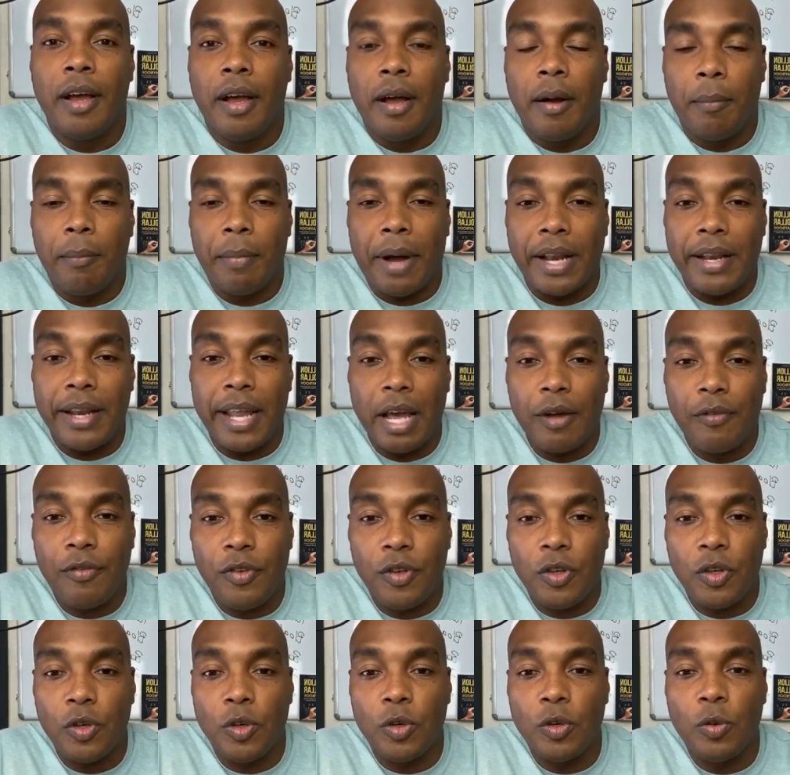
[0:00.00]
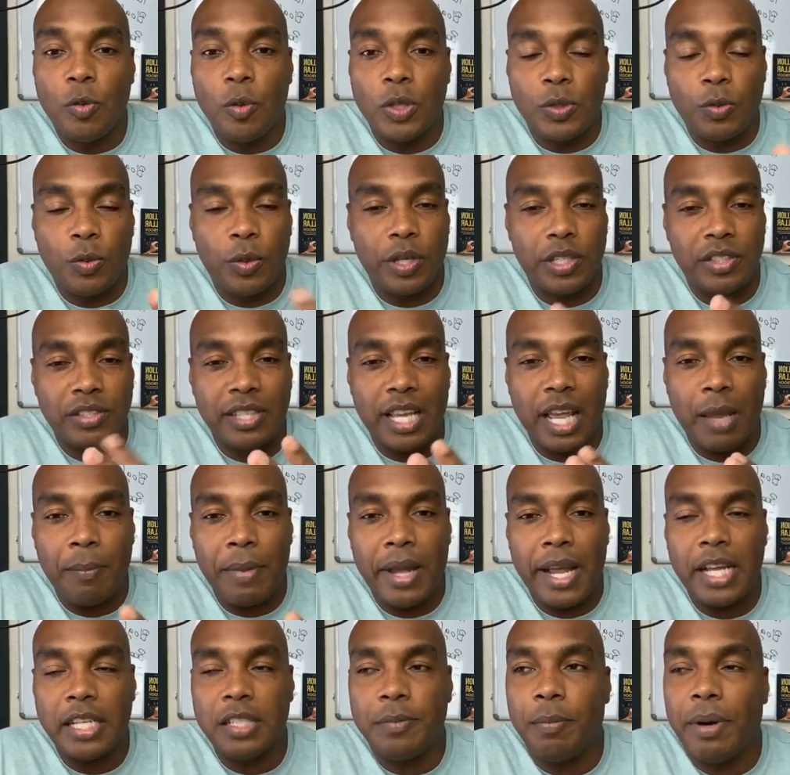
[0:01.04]
My nephew, which we're the same
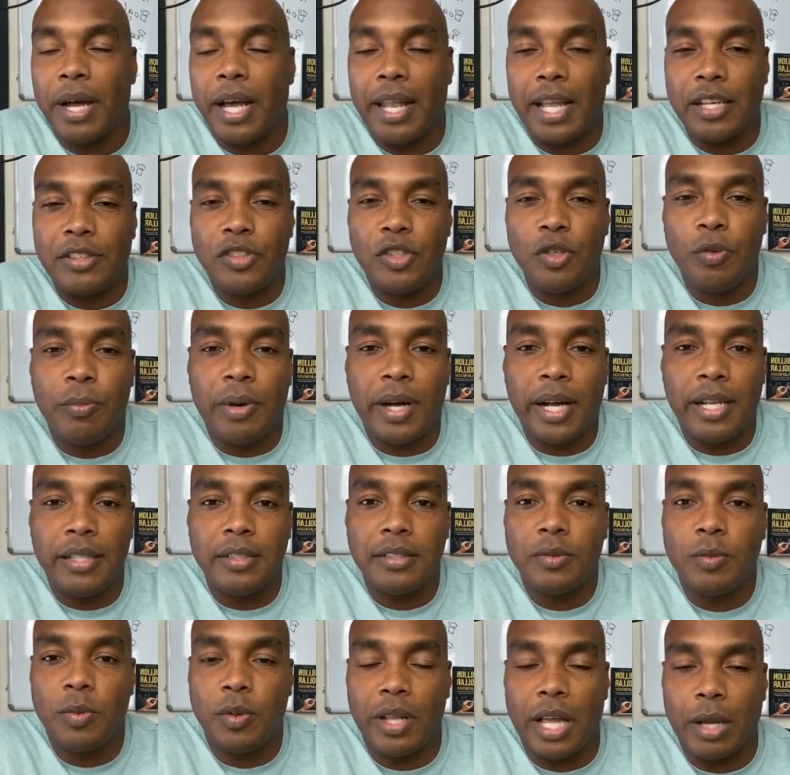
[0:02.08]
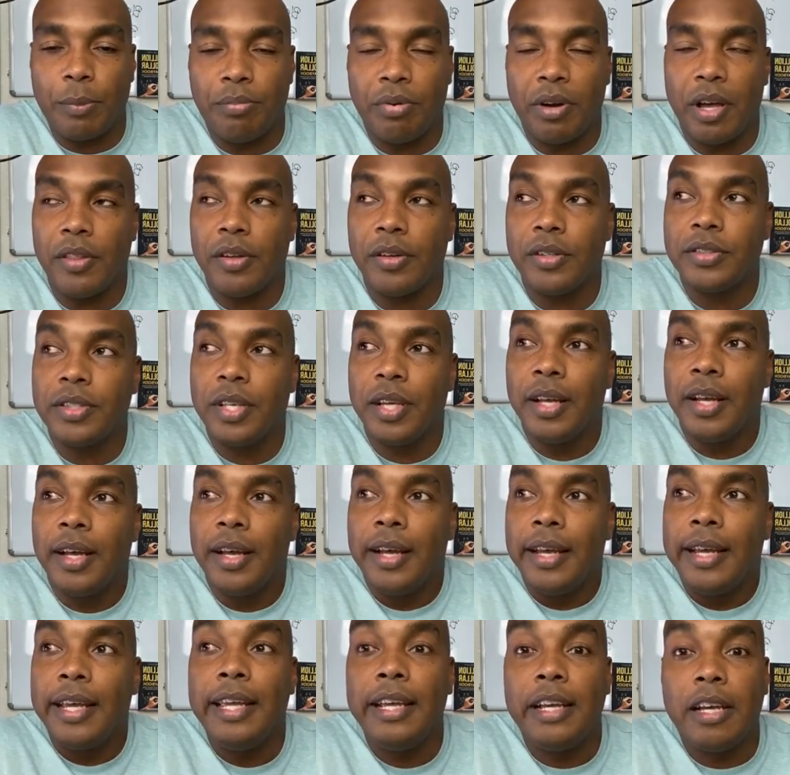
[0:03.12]
age by like two months, we we're like brothers,
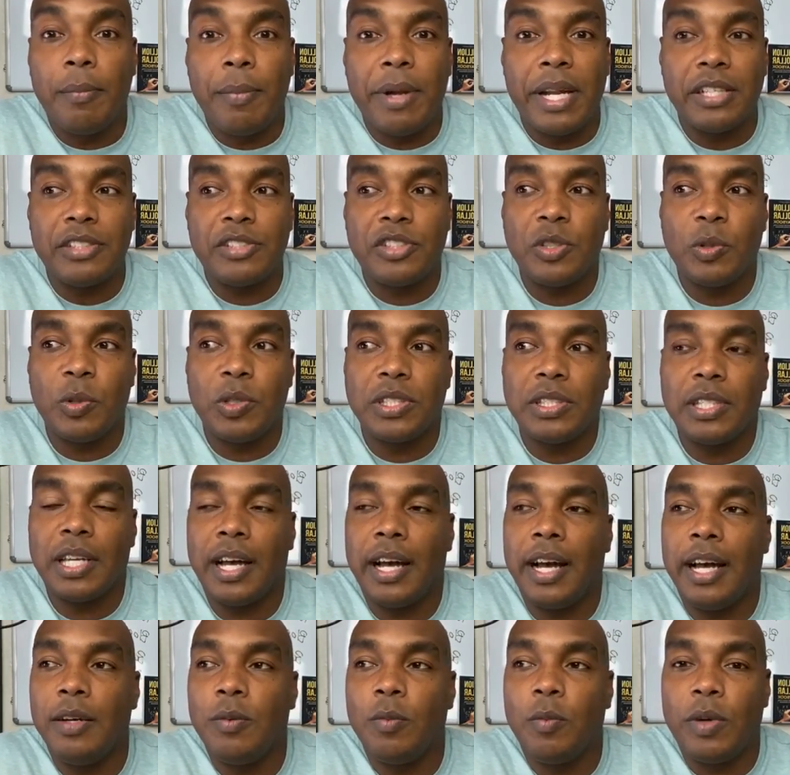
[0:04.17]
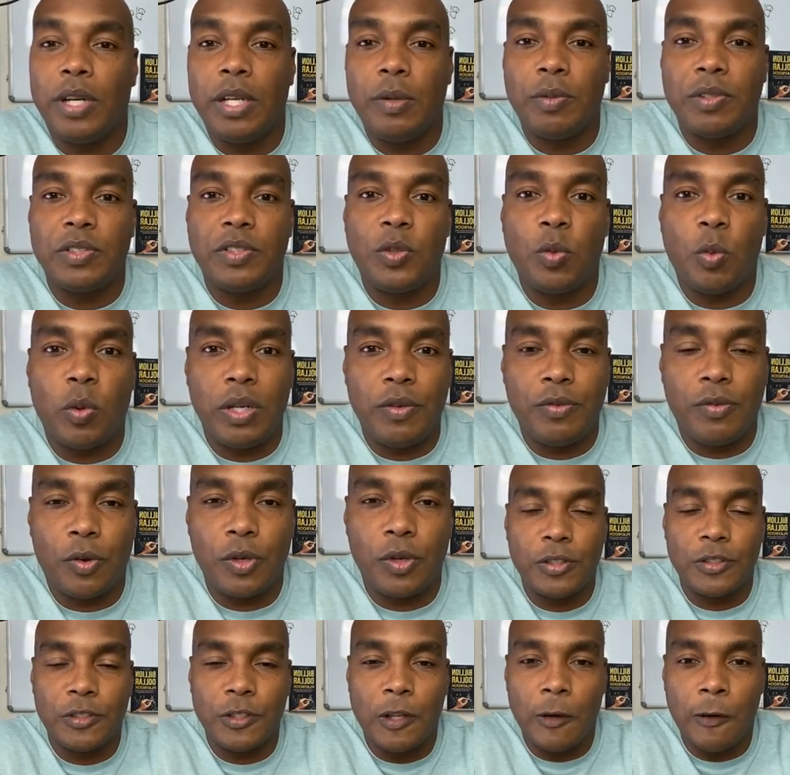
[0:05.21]
he committed suicide when he was 24
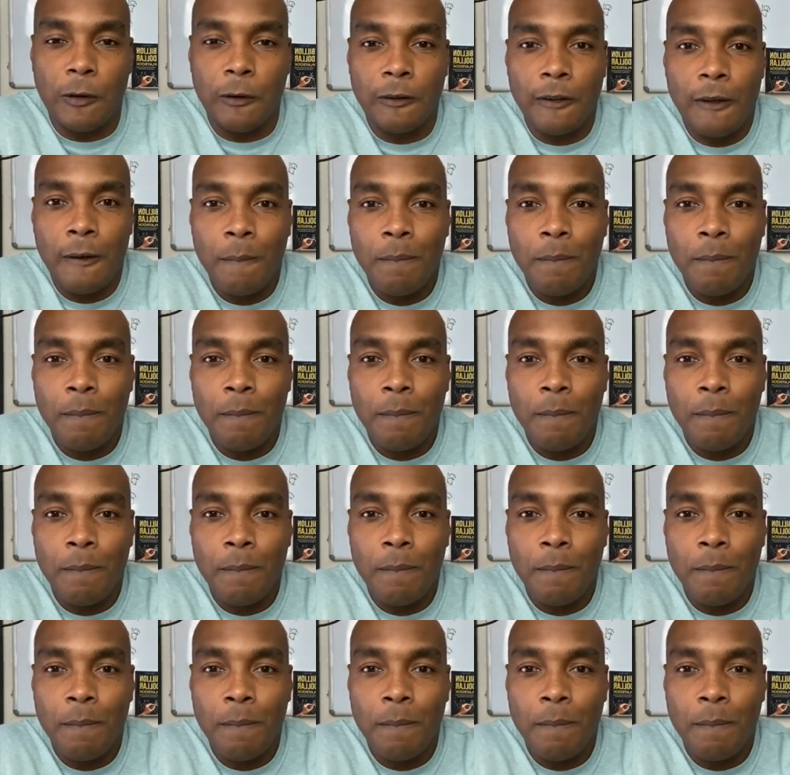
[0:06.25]
old.